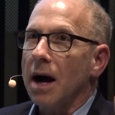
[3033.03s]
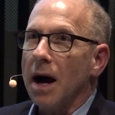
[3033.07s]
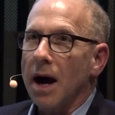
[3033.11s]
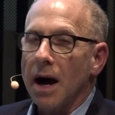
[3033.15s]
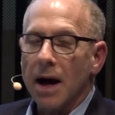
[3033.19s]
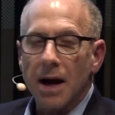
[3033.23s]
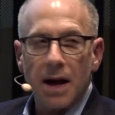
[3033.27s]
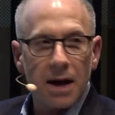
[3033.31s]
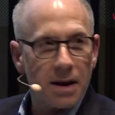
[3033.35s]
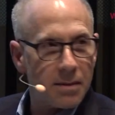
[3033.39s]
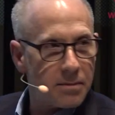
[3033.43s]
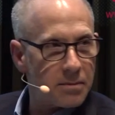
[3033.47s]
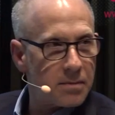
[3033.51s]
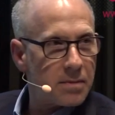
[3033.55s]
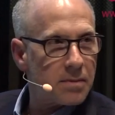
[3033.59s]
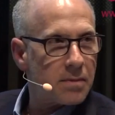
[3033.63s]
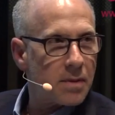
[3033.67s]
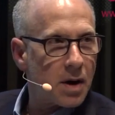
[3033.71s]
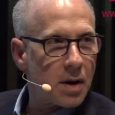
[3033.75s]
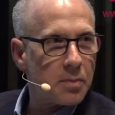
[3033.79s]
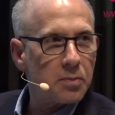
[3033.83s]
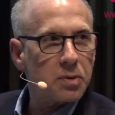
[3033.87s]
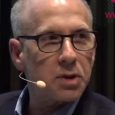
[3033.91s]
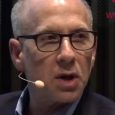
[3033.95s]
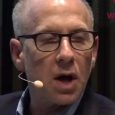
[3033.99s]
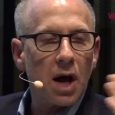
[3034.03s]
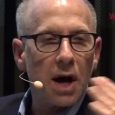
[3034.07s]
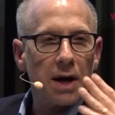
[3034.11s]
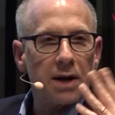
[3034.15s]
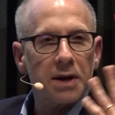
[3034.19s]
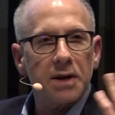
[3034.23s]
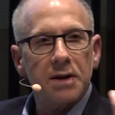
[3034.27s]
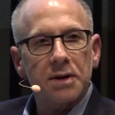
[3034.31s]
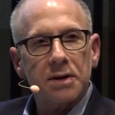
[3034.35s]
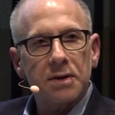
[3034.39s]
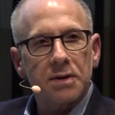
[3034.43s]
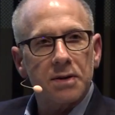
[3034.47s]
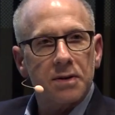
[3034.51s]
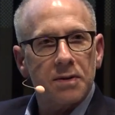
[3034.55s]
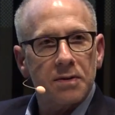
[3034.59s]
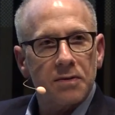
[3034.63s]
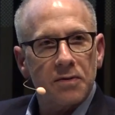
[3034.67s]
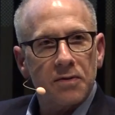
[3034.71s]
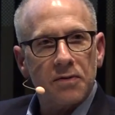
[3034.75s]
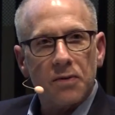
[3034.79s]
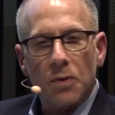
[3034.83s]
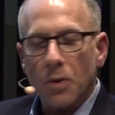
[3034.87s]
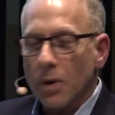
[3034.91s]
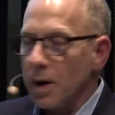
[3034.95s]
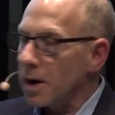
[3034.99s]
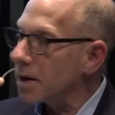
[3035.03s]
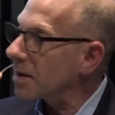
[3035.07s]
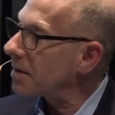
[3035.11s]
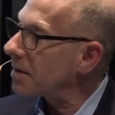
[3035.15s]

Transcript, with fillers: I am applauded for